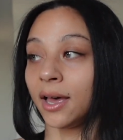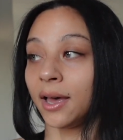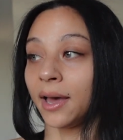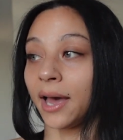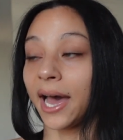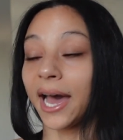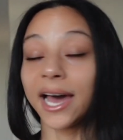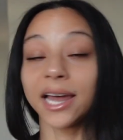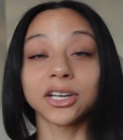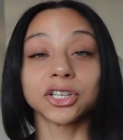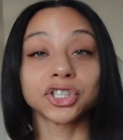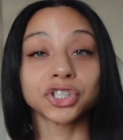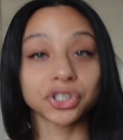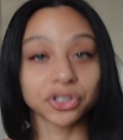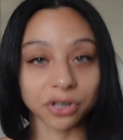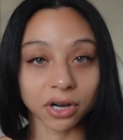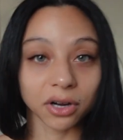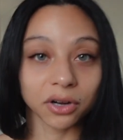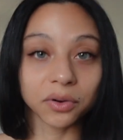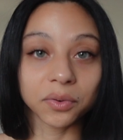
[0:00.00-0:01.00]
had a
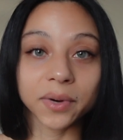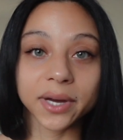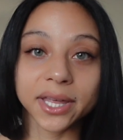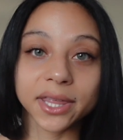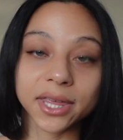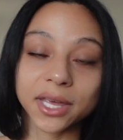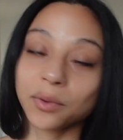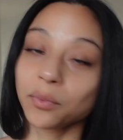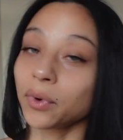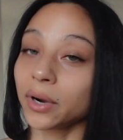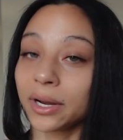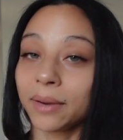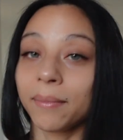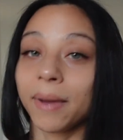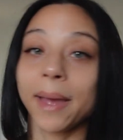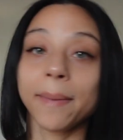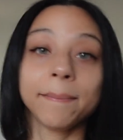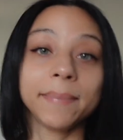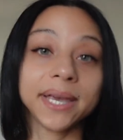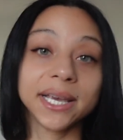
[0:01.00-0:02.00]
struggle with, and one of
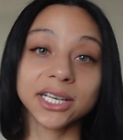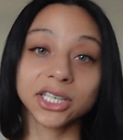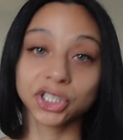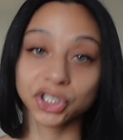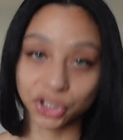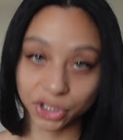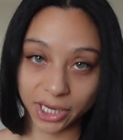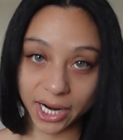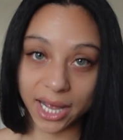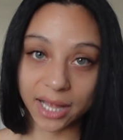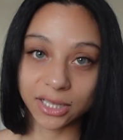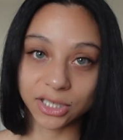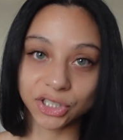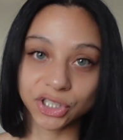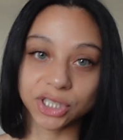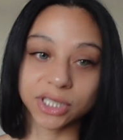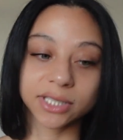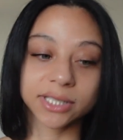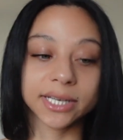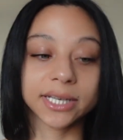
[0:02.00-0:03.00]
my biggest
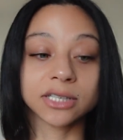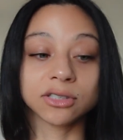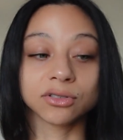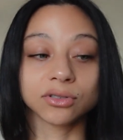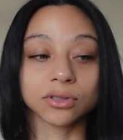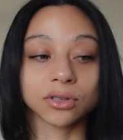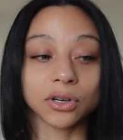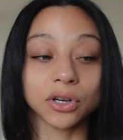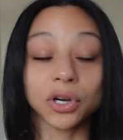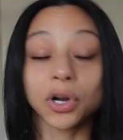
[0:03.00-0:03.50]
challenges is